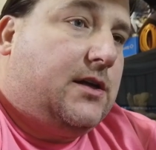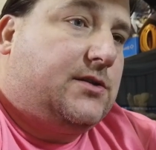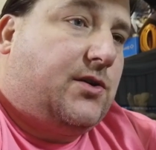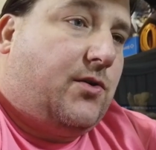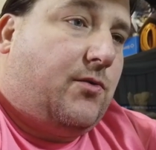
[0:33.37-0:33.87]

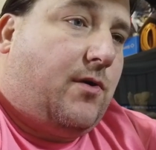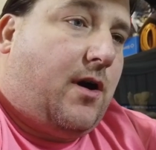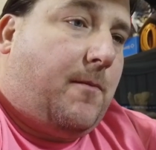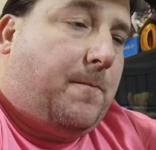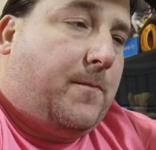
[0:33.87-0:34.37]
So
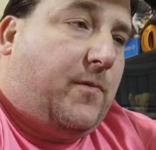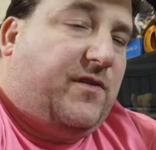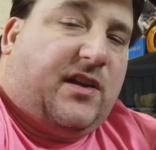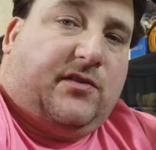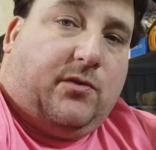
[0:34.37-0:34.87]
um, we
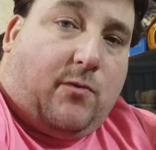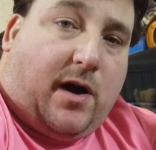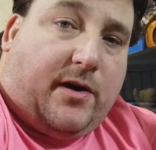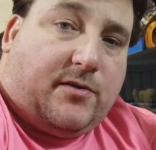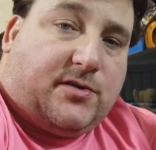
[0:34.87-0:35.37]
tested the
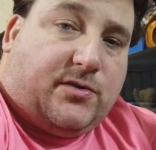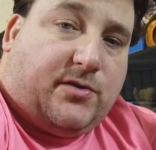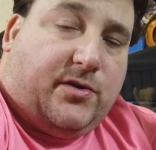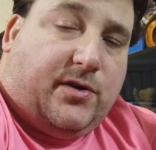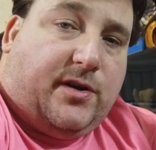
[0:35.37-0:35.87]
wires; they're
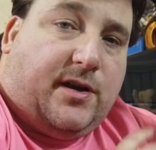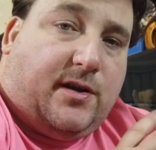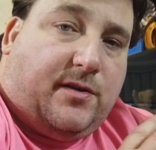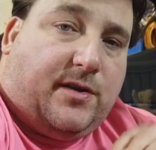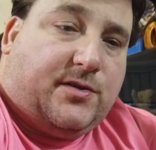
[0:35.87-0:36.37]
good.
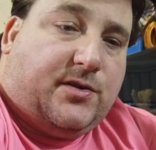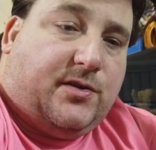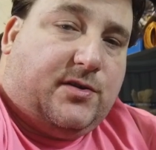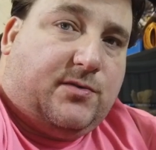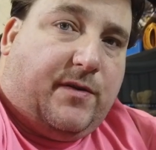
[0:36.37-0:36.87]
Other things are
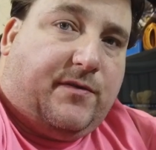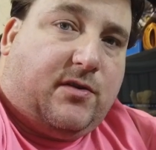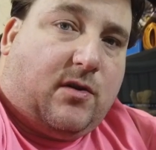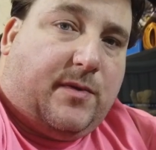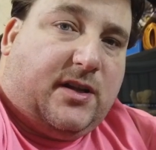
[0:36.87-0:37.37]
good. So we've
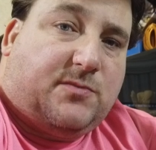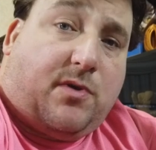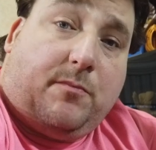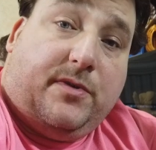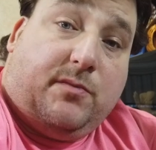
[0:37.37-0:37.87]
determined it's
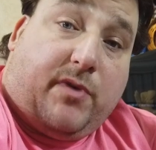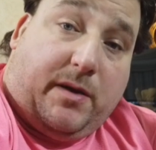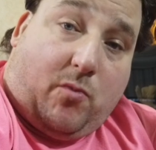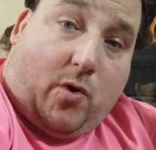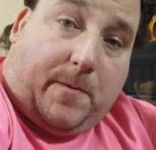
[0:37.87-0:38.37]
probably the
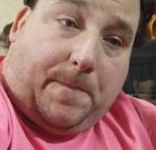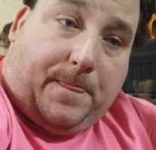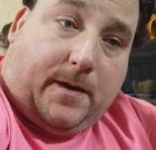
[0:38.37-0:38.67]
brain board,